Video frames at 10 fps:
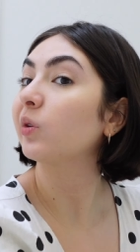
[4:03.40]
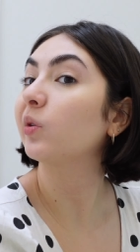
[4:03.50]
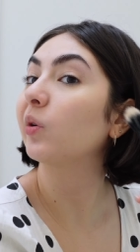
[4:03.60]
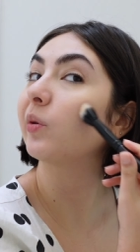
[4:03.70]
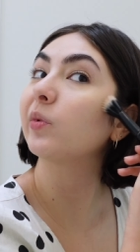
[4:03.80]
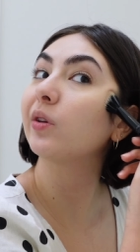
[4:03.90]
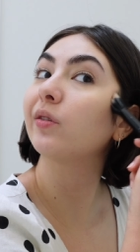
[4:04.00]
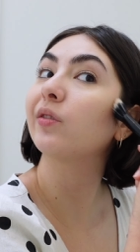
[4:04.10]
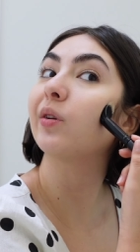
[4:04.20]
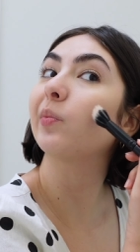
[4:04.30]
So I'm
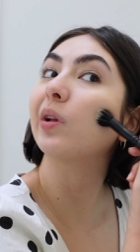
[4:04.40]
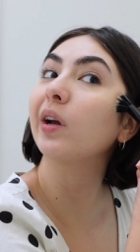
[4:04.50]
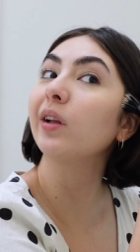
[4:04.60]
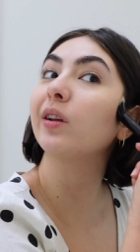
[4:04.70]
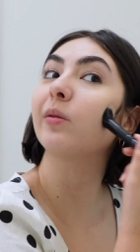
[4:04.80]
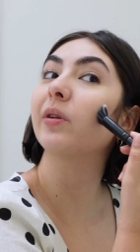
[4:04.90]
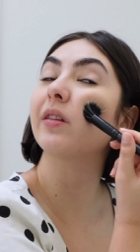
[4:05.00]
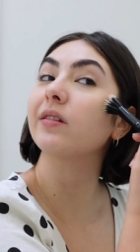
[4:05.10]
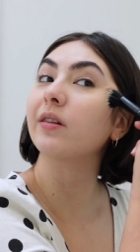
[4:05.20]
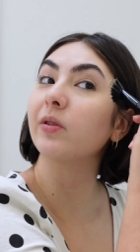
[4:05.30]
just applying a little bit of
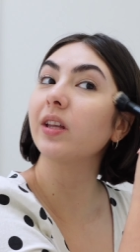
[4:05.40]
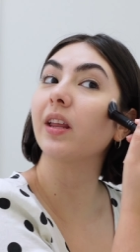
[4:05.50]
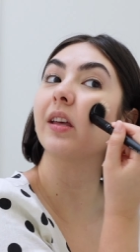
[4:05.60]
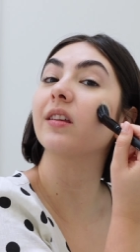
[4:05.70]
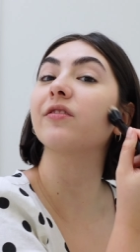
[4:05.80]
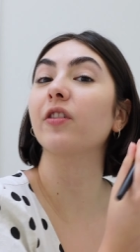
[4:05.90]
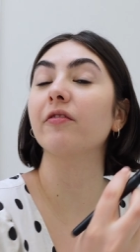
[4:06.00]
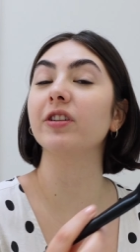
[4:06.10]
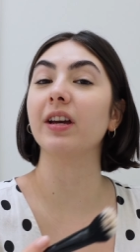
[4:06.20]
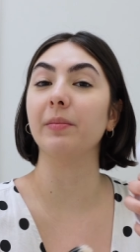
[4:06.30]
this. I really like this for
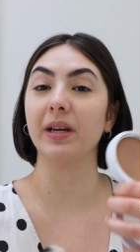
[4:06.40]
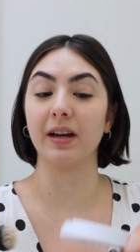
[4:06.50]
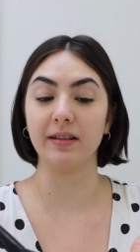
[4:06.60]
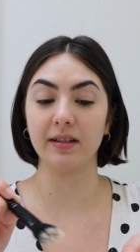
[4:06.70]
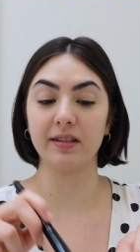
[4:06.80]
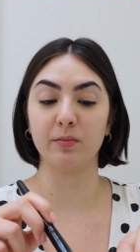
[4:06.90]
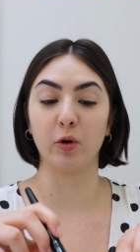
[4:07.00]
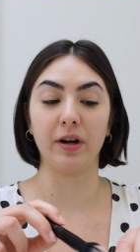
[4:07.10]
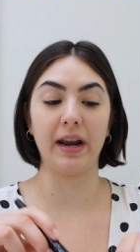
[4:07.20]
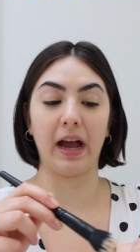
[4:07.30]
every day because it is
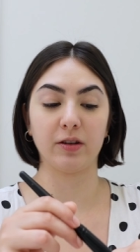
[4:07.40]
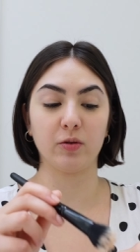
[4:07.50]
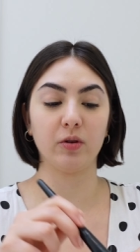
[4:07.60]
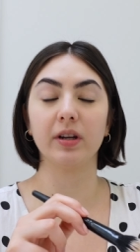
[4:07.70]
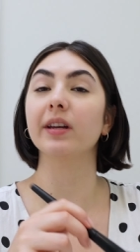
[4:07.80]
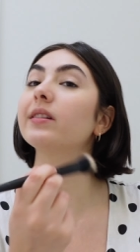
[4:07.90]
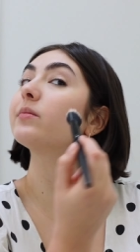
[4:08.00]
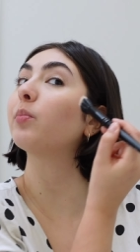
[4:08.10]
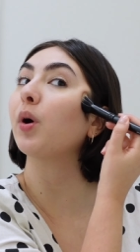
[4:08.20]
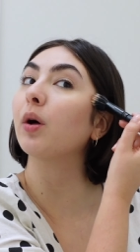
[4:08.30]
more natural. It
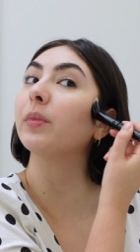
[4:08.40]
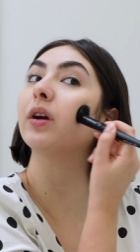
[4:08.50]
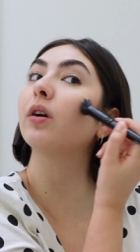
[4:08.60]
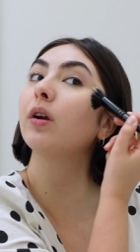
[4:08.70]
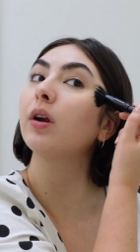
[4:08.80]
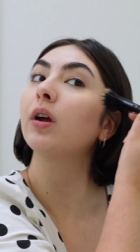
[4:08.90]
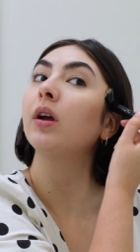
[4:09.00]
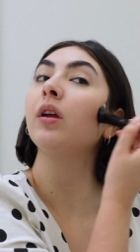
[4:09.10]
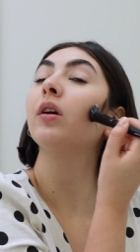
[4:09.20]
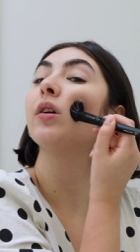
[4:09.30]
is balmier
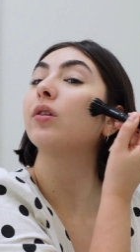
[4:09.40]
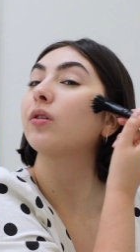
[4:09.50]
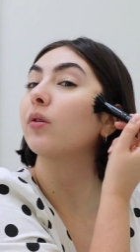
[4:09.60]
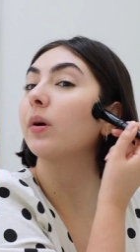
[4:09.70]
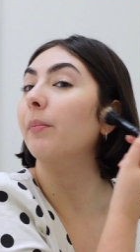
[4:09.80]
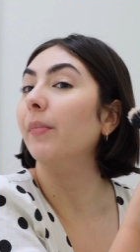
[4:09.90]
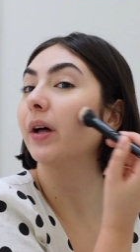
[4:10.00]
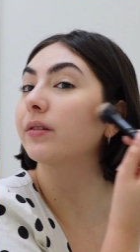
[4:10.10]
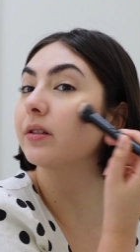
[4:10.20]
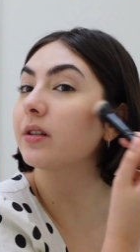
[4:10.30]
so it
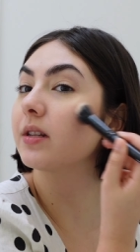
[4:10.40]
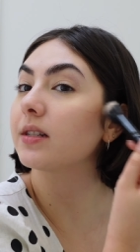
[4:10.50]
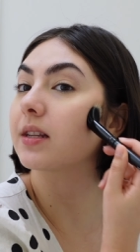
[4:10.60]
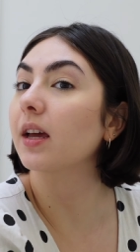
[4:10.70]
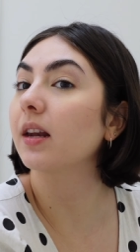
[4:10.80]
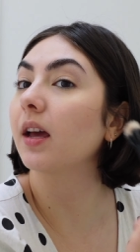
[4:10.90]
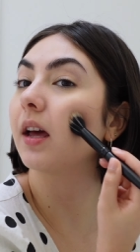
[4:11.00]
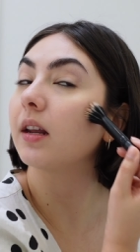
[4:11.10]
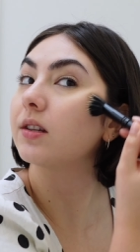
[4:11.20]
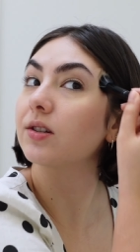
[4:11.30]
melts into the skin
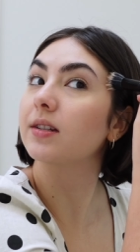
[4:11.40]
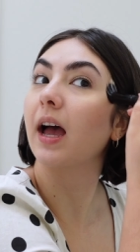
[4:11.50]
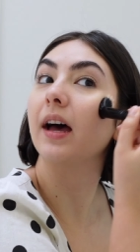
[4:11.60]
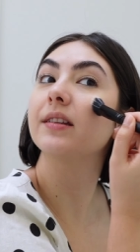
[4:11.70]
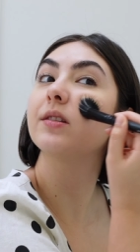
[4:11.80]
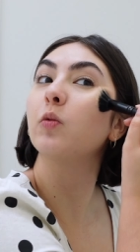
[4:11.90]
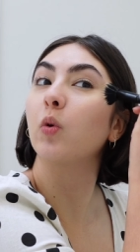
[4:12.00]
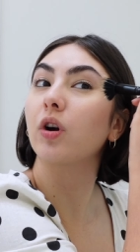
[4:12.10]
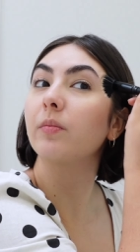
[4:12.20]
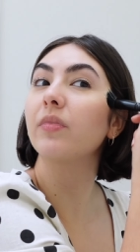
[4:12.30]
and it just adds a
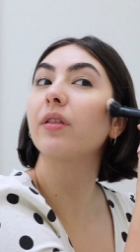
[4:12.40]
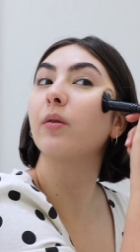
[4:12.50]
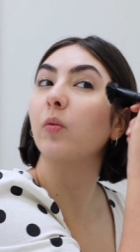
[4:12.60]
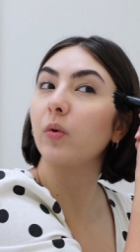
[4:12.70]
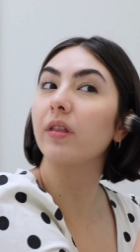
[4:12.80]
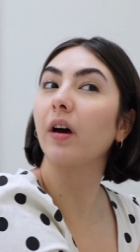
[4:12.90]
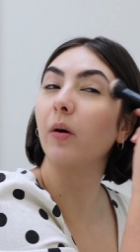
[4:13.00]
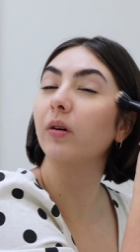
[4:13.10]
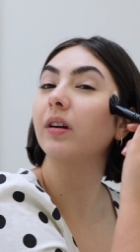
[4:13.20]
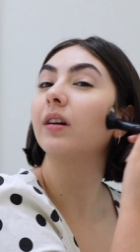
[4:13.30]
warmth
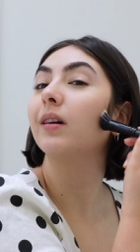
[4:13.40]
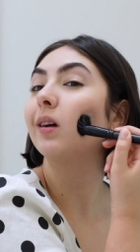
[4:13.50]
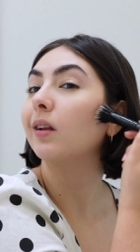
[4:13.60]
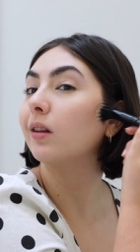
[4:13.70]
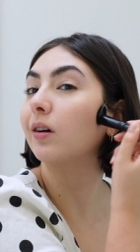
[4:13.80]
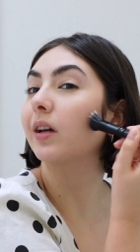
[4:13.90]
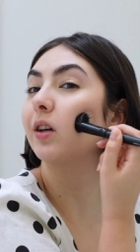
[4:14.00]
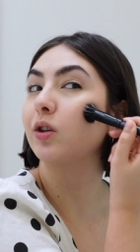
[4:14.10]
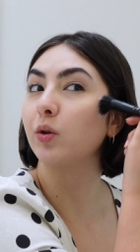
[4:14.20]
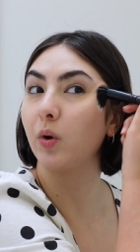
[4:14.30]
without
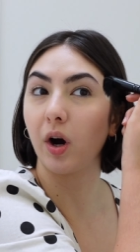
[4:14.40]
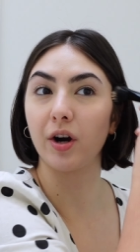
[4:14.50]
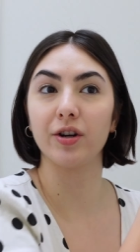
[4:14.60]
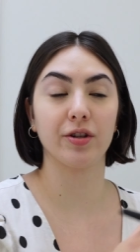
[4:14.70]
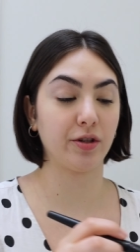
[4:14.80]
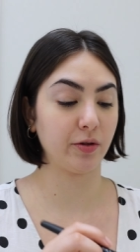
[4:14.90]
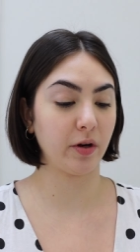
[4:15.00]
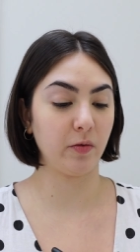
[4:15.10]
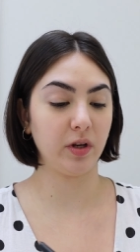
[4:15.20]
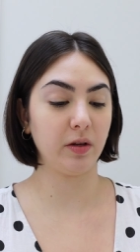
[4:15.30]
looking too harsh. So I
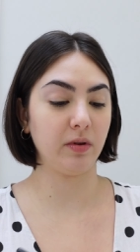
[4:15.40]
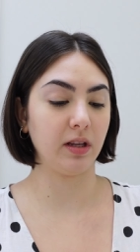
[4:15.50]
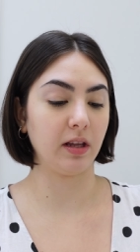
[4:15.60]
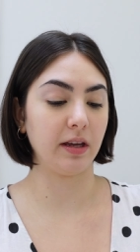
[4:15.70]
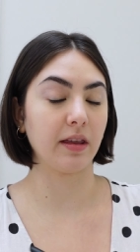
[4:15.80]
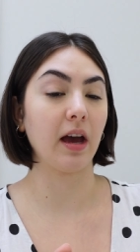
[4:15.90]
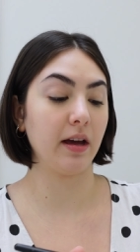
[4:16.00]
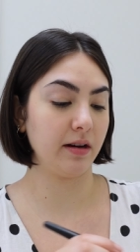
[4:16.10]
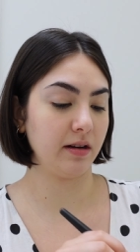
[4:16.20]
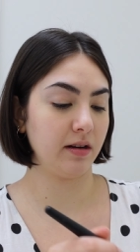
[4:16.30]
really, really like
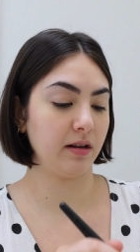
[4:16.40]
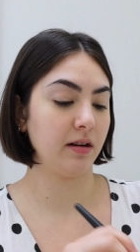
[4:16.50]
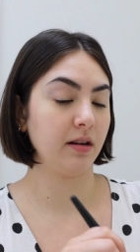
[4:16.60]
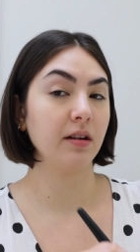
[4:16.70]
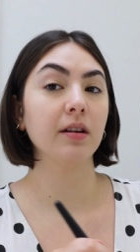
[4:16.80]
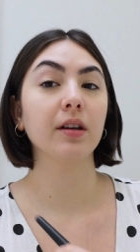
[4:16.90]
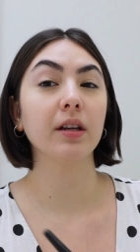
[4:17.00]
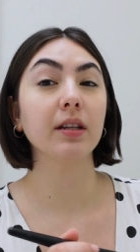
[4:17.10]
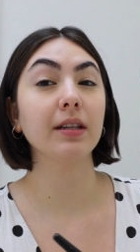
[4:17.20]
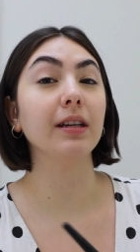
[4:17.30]
that.
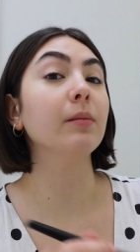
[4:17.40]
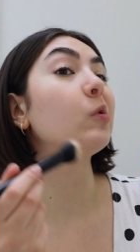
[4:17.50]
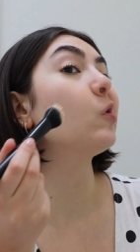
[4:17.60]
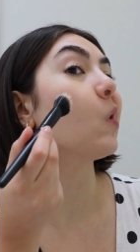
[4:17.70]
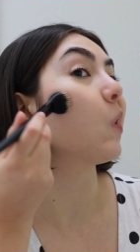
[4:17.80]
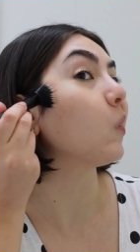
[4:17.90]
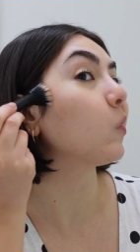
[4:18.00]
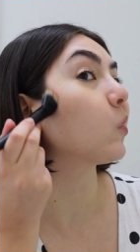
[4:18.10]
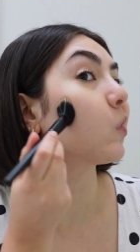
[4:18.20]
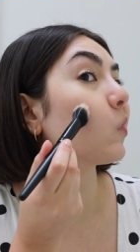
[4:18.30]
TBH.